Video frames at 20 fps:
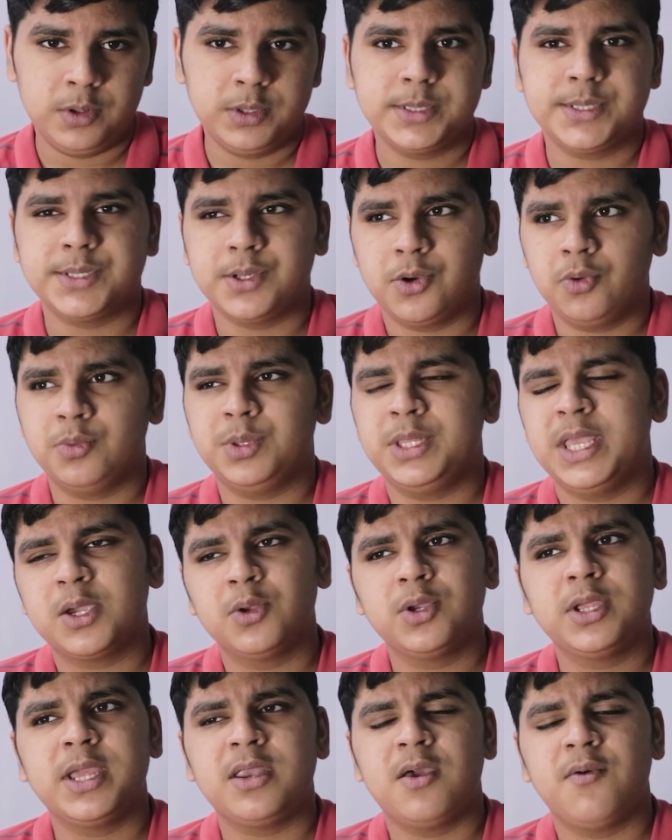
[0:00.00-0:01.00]
So they
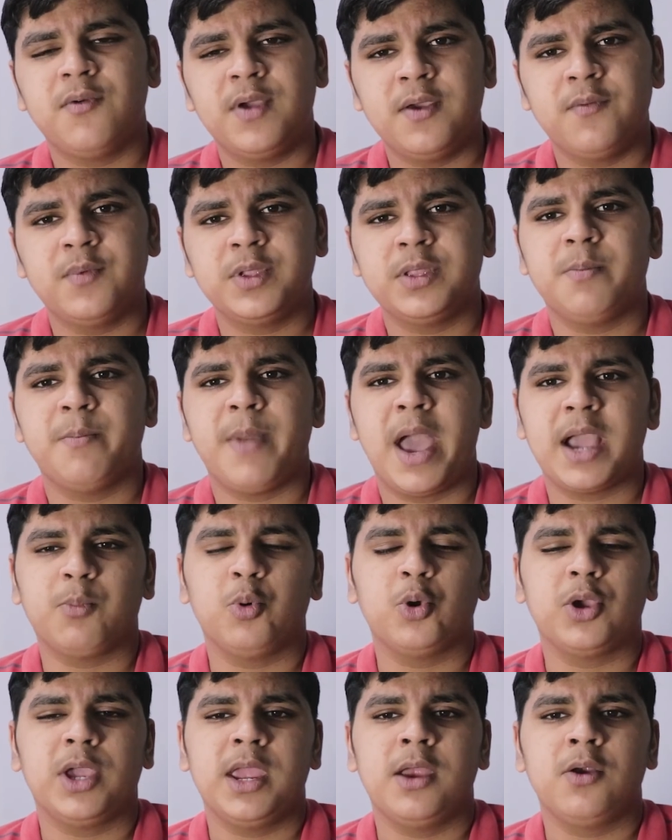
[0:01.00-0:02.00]
could get away with the
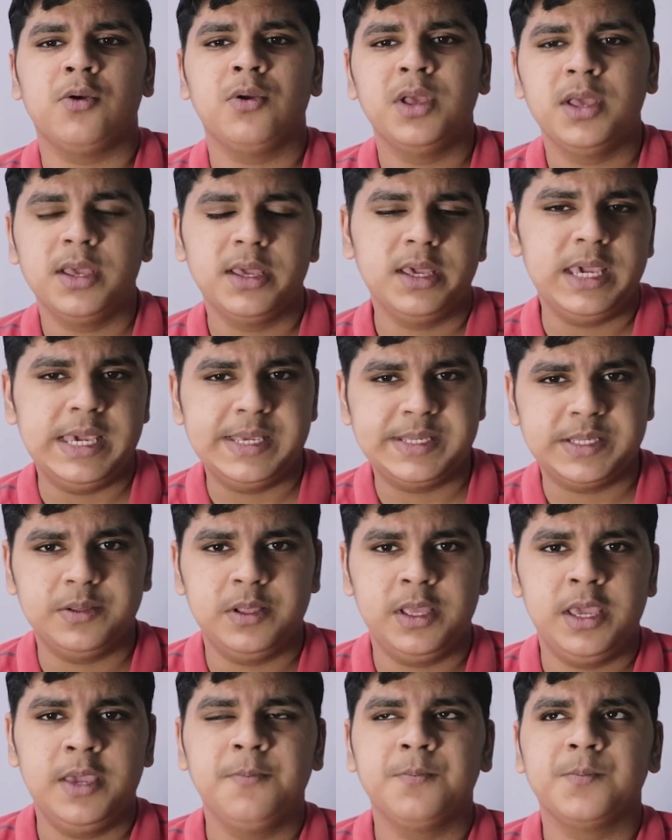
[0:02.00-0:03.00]
MacBook Air
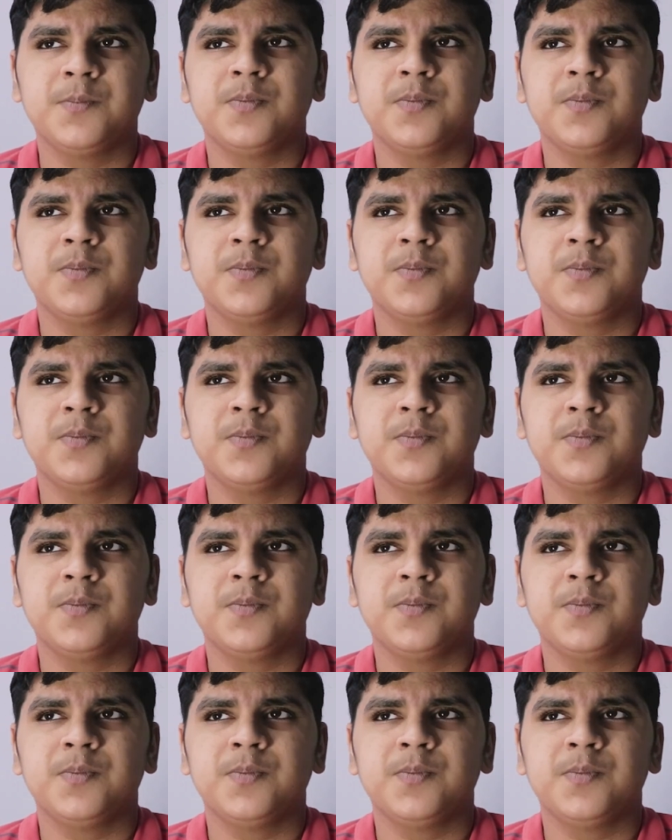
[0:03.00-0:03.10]
easily,